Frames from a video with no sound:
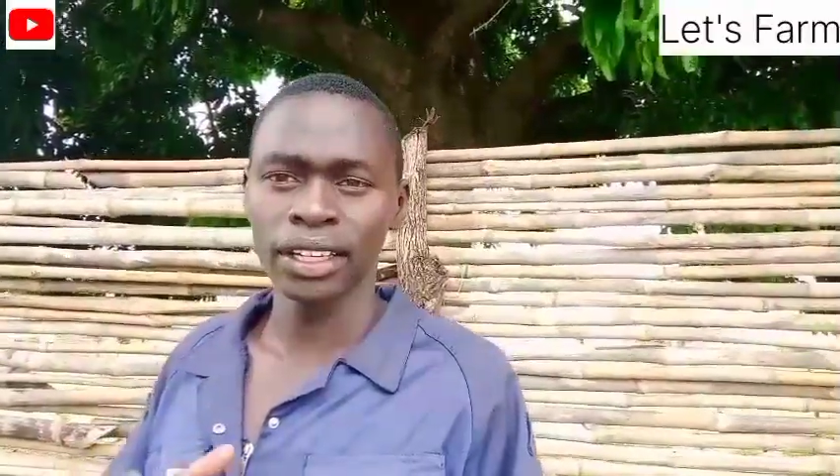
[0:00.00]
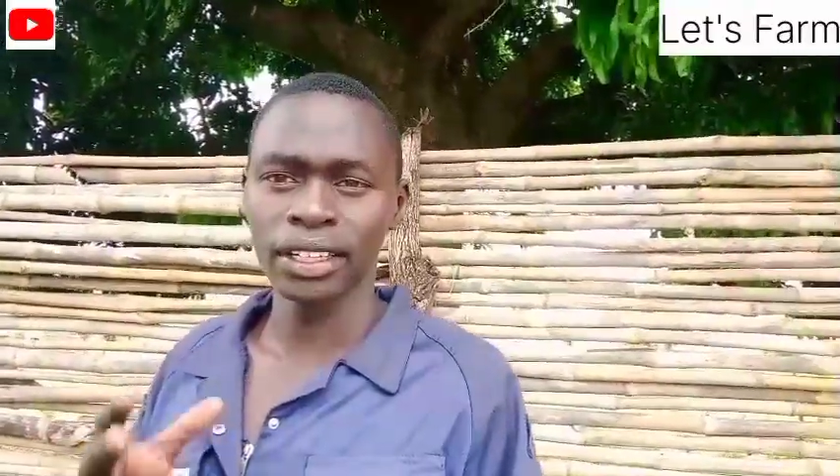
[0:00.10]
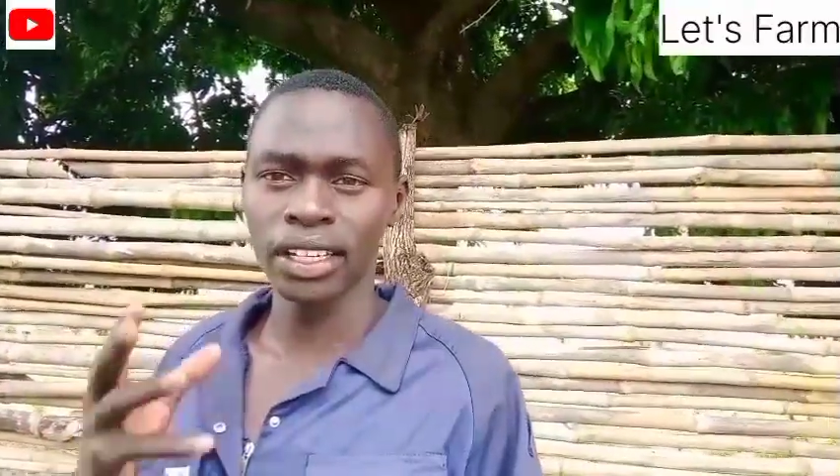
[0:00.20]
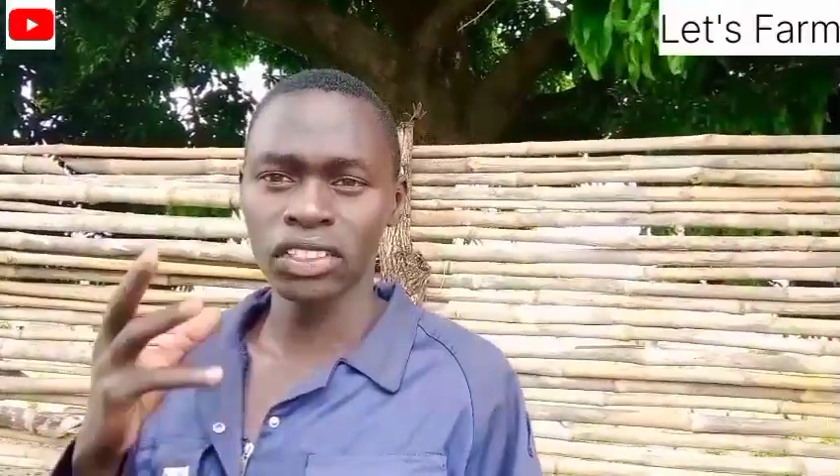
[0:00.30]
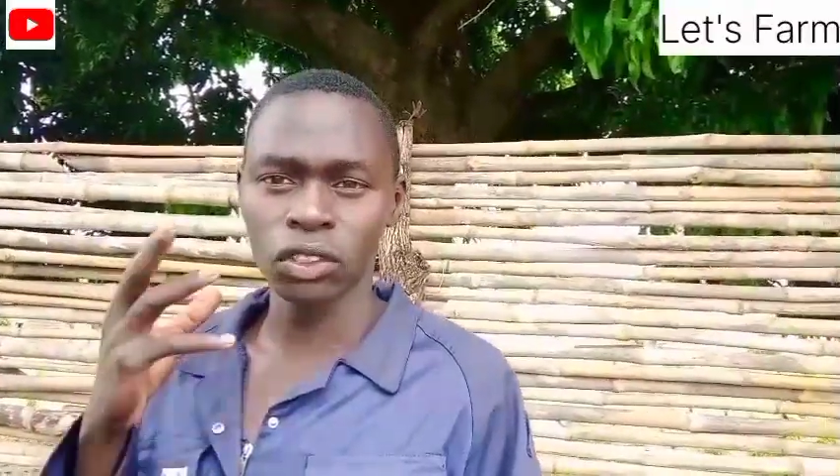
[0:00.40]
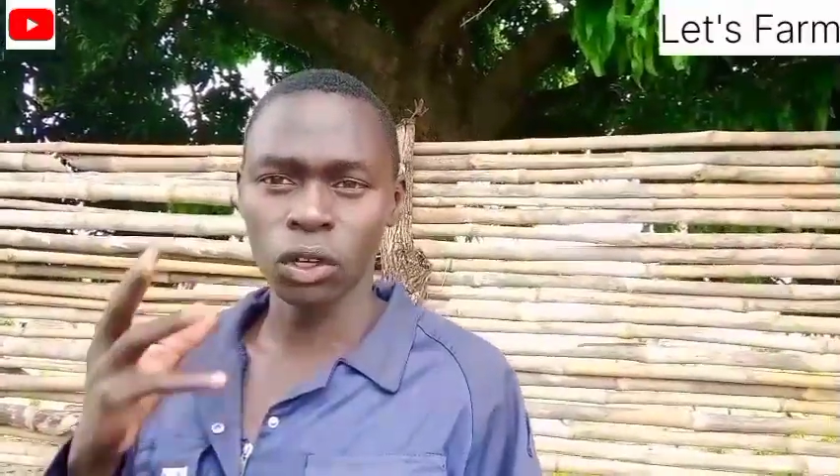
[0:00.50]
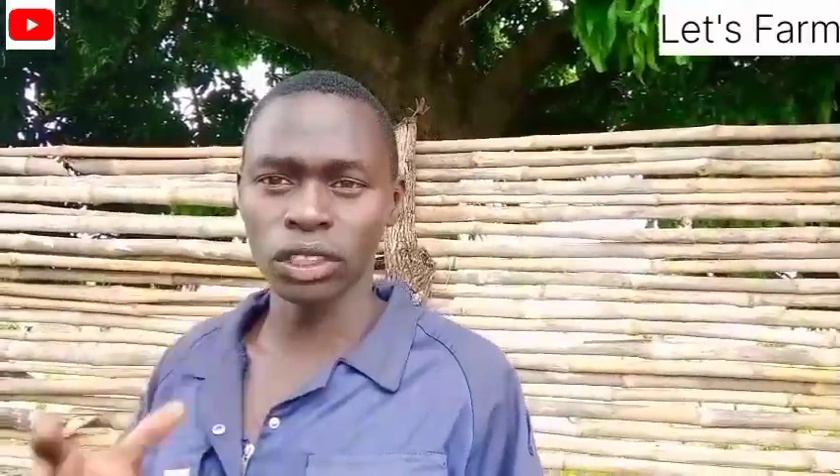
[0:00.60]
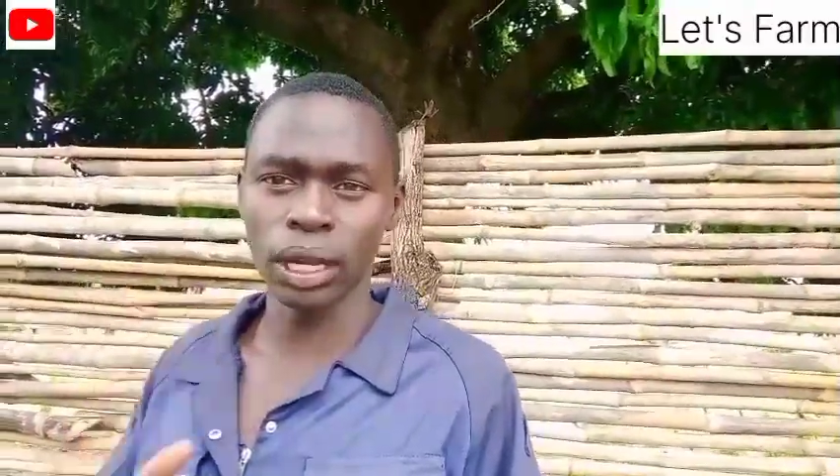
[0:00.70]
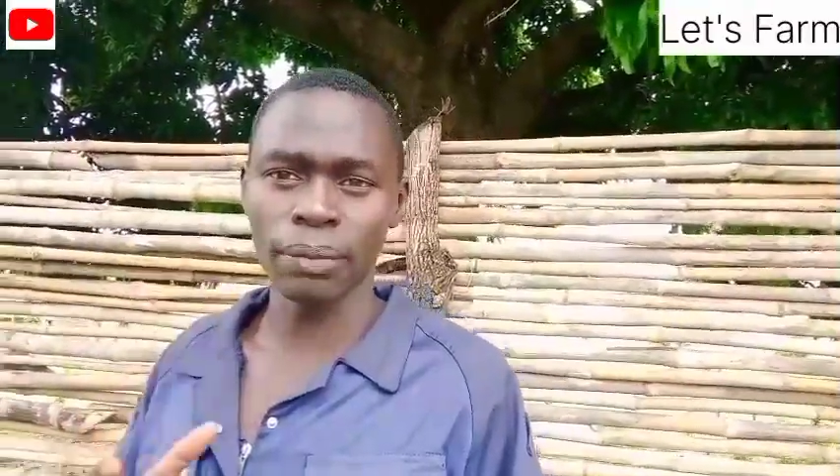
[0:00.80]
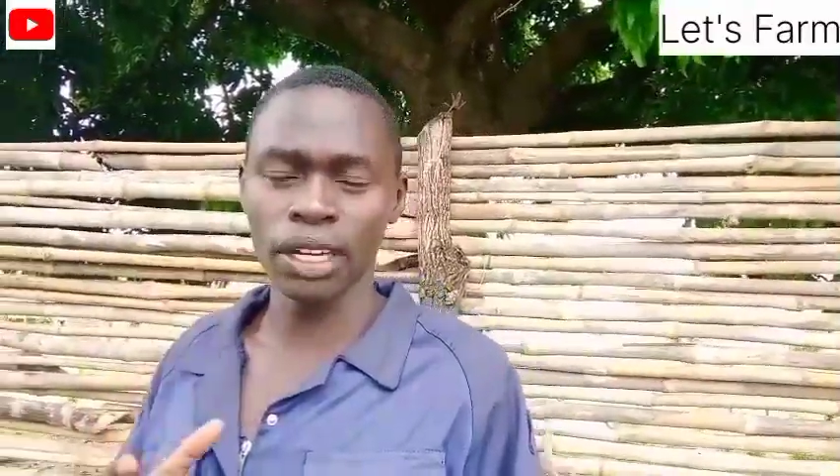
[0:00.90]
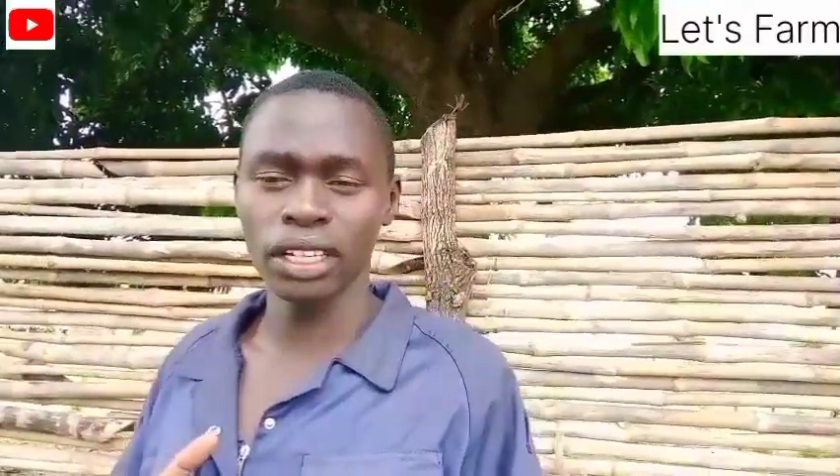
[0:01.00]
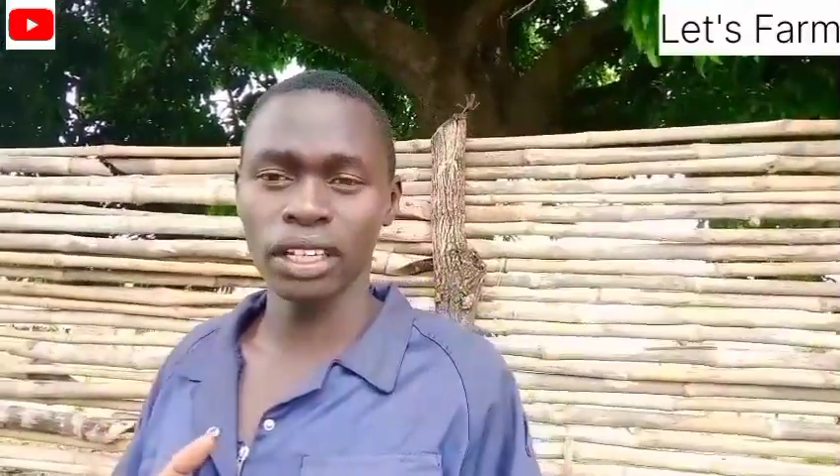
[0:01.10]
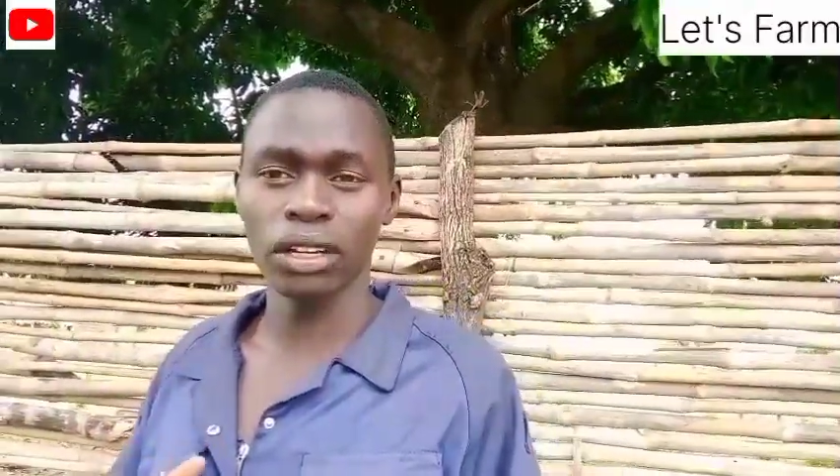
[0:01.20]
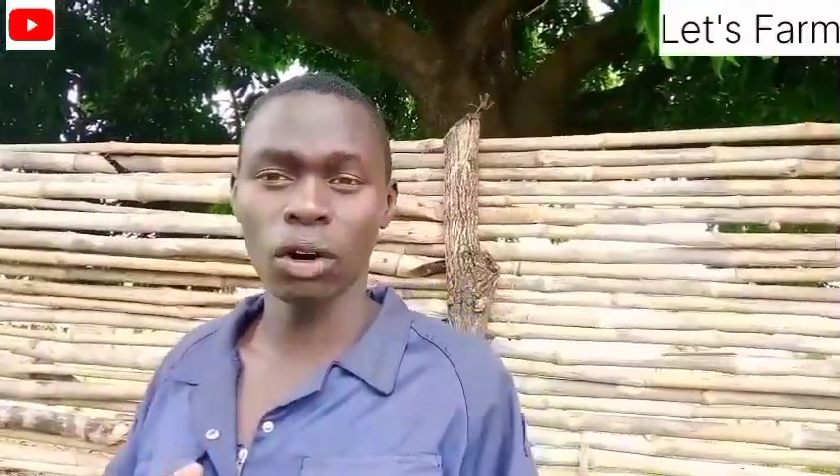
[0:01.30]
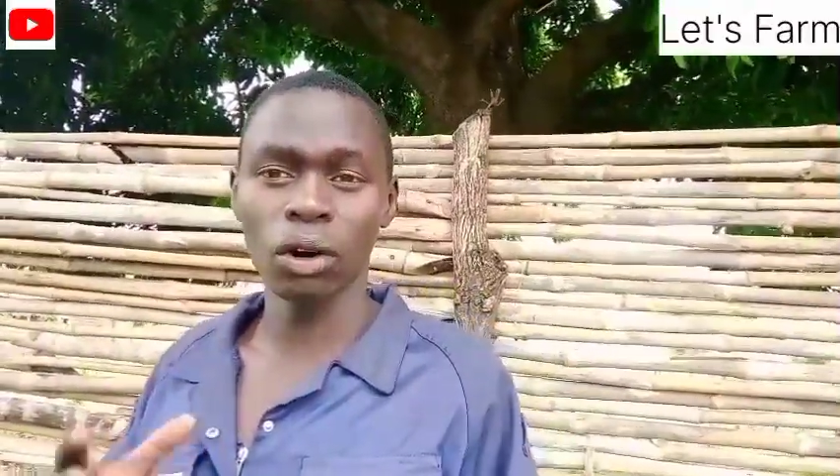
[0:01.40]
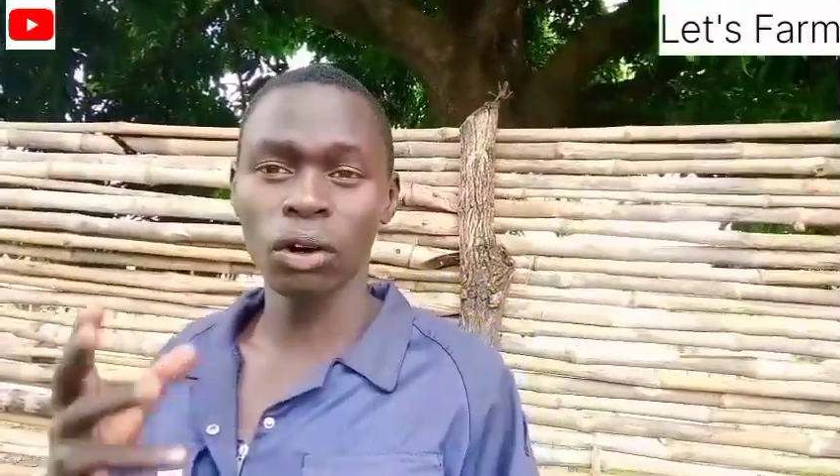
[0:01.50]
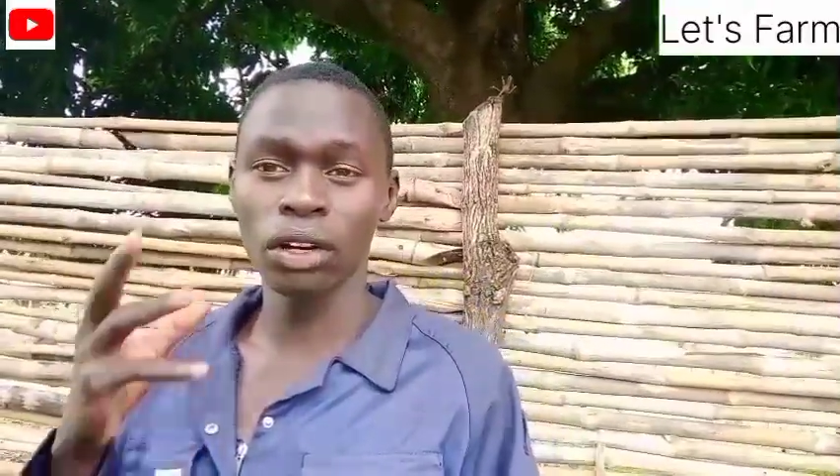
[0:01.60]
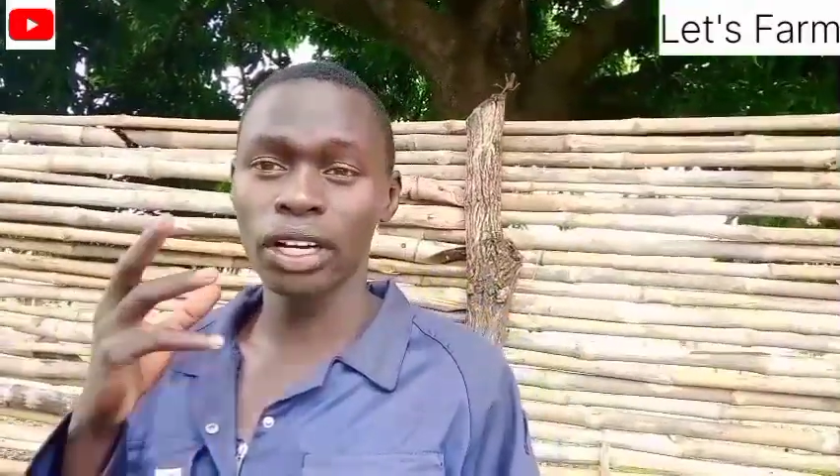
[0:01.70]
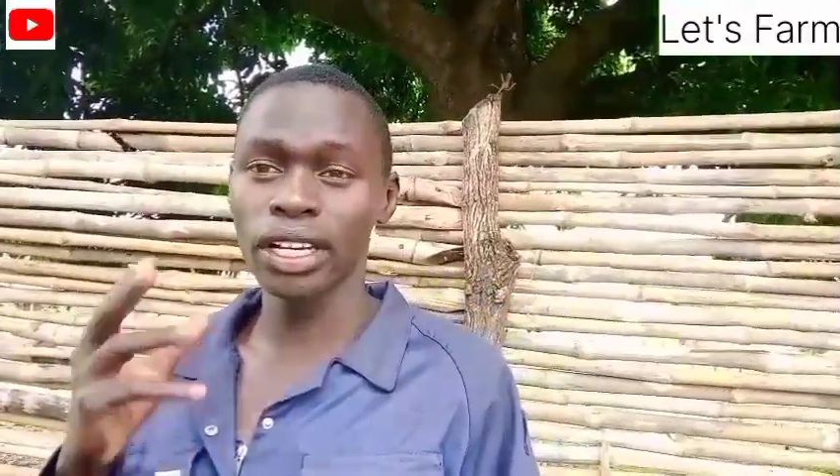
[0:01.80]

these contaminated or